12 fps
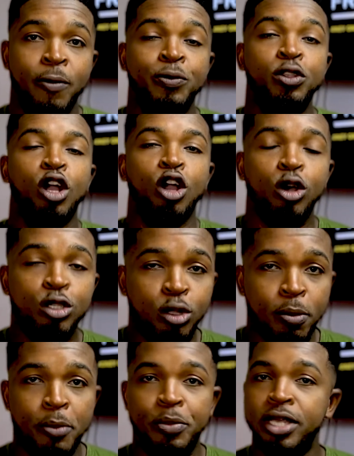your
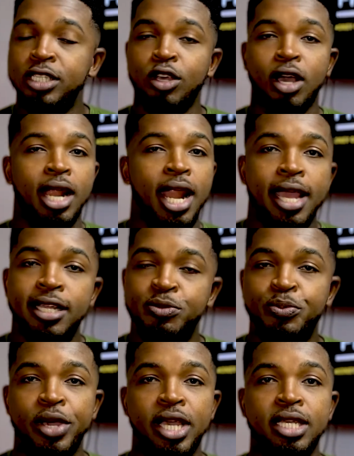customer base, your client
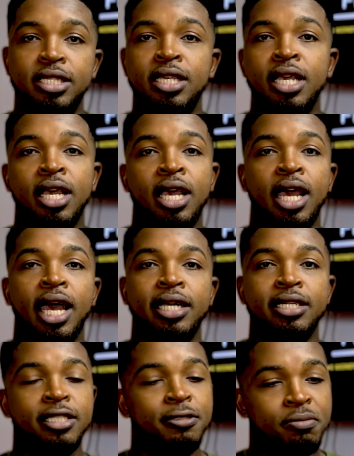base,
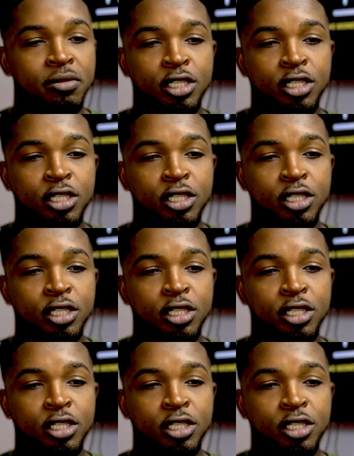and